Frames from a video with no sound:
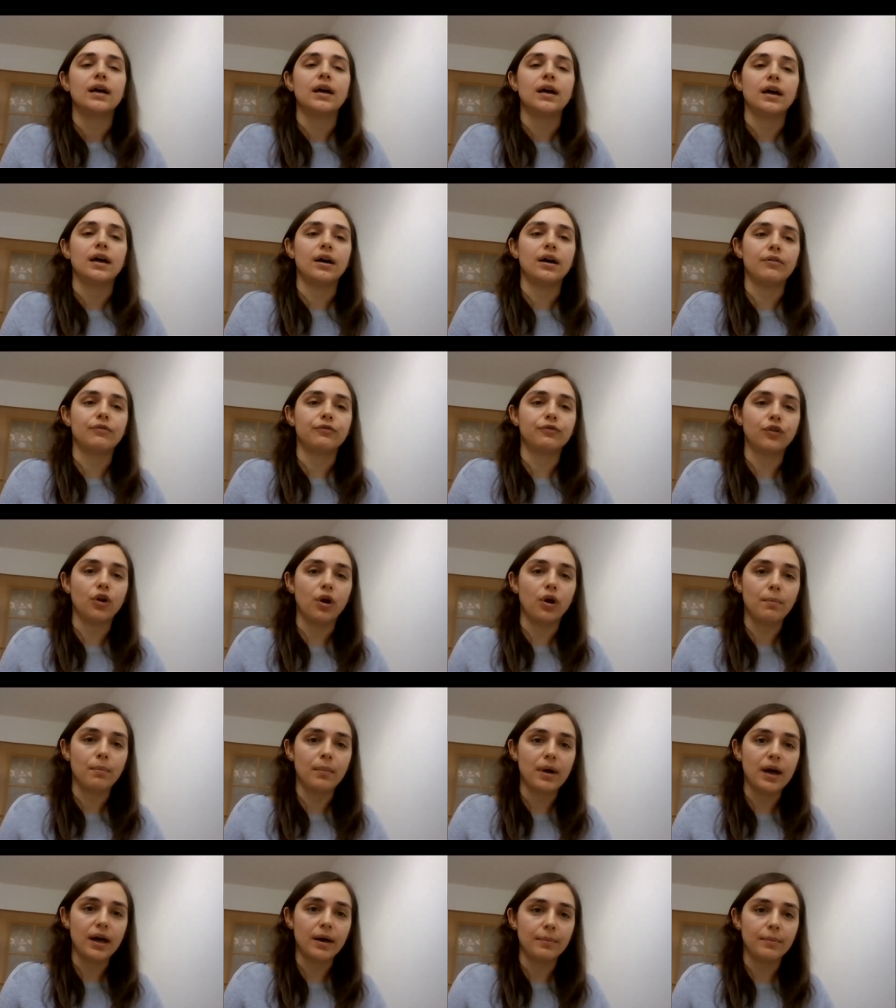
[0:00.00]
uh,
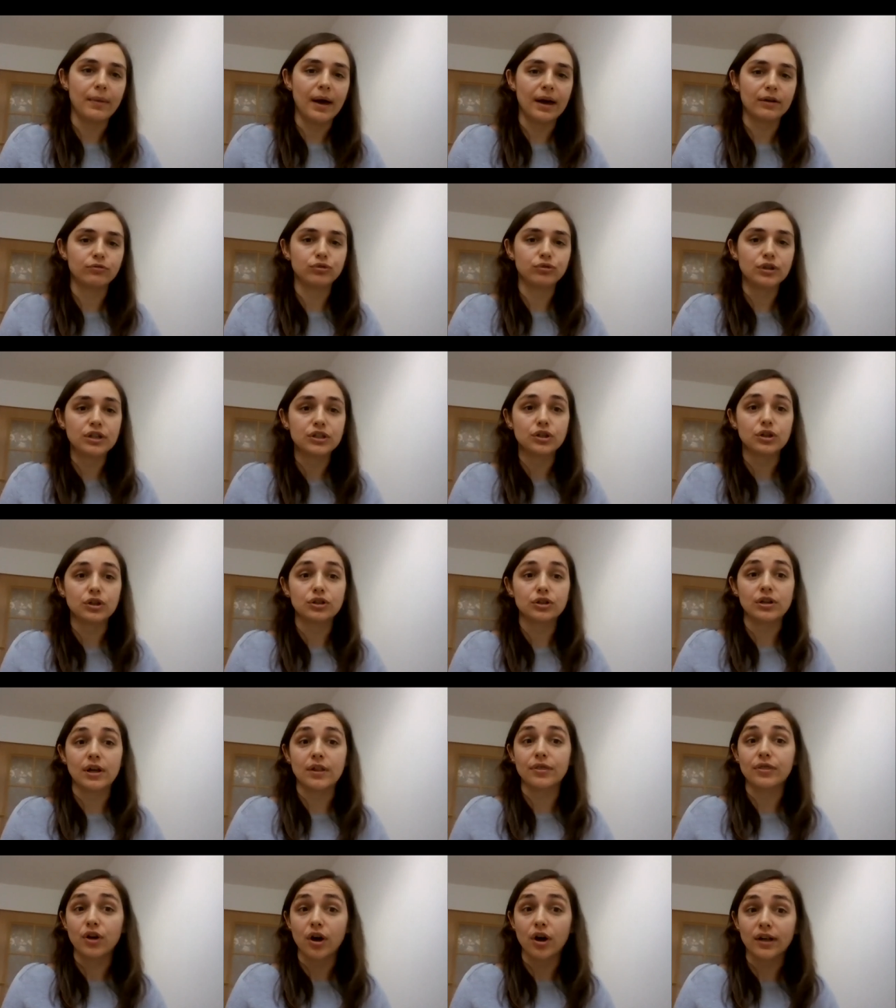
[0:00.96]
from uh, my research
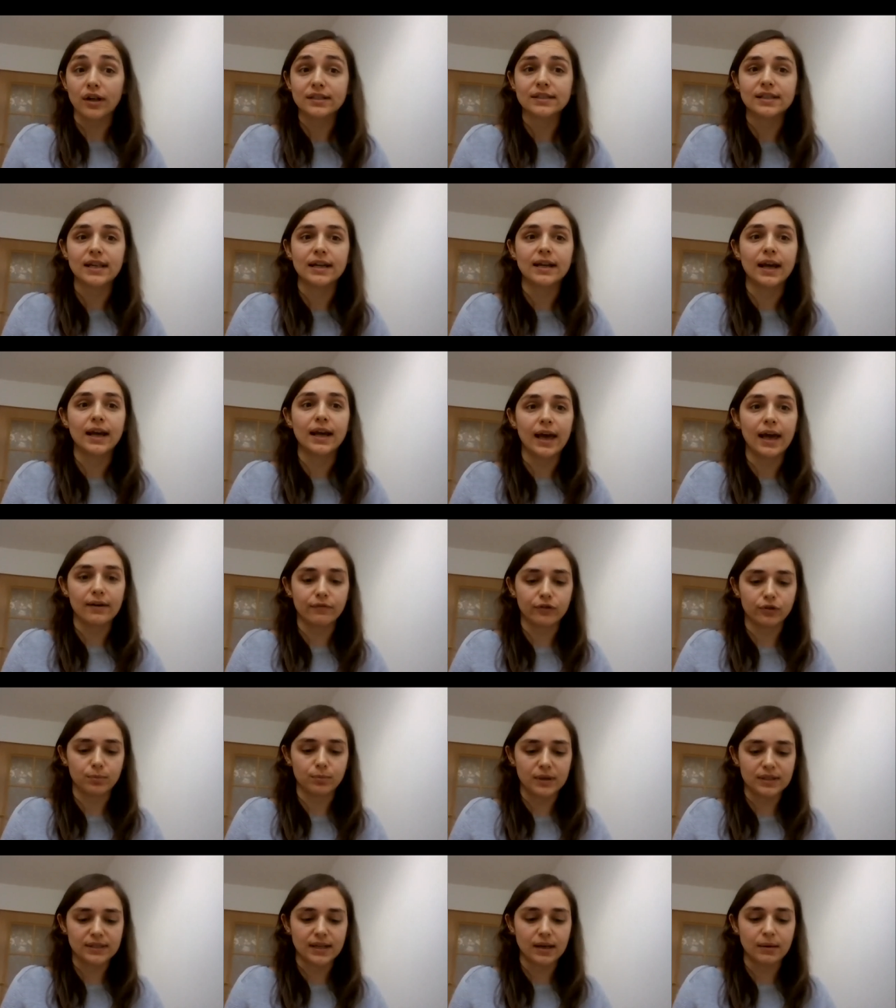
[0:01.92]
and thoughts that I have
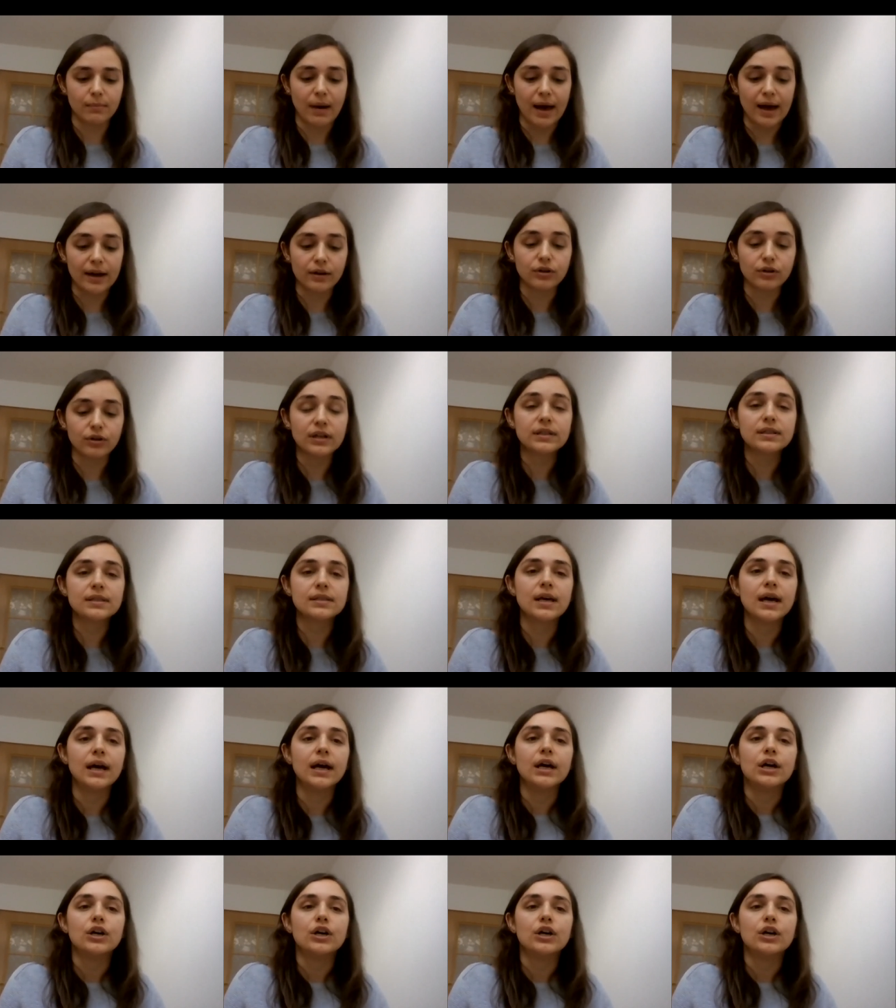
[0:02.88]
on missing migrants.